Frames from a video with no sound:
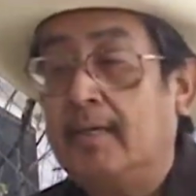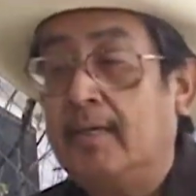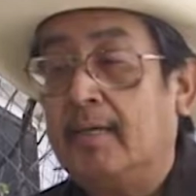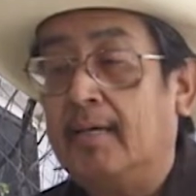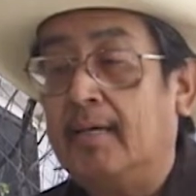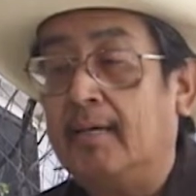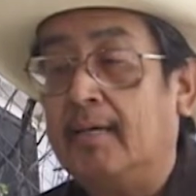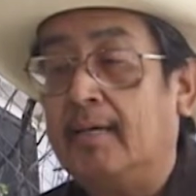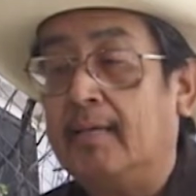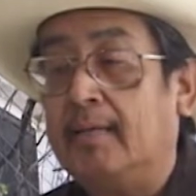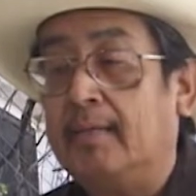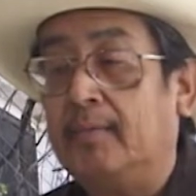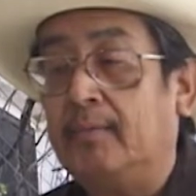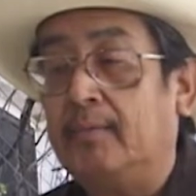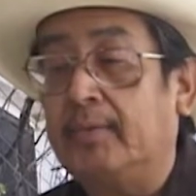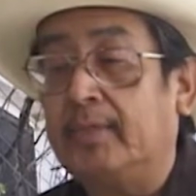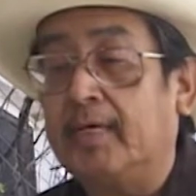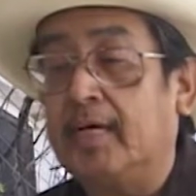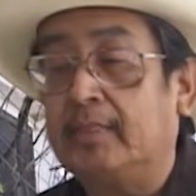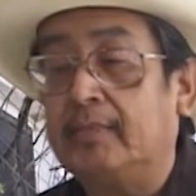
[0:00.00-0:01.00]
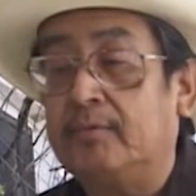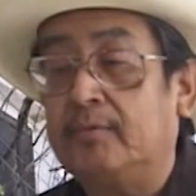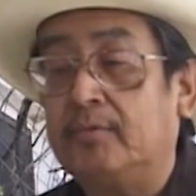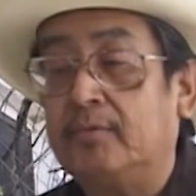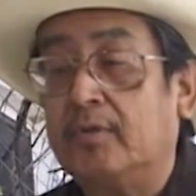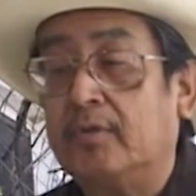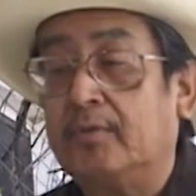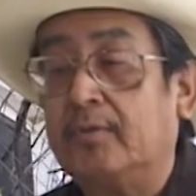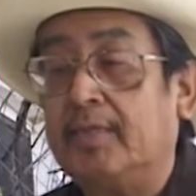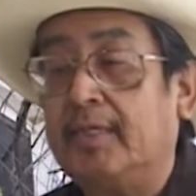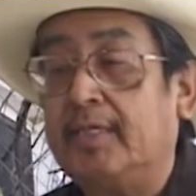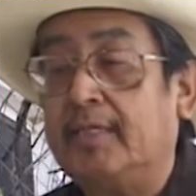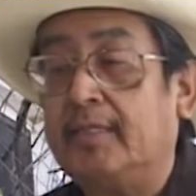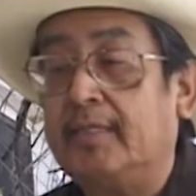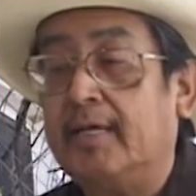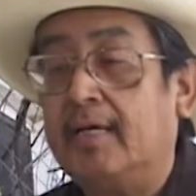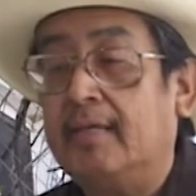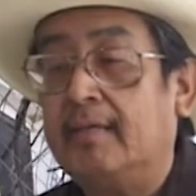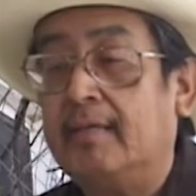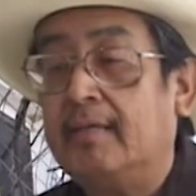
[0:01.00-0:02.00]
and we got them to agree
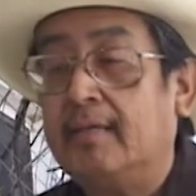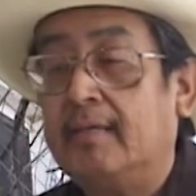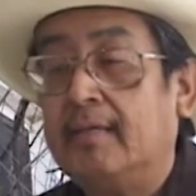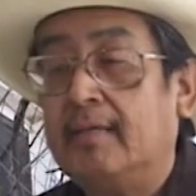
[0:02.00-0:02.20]
that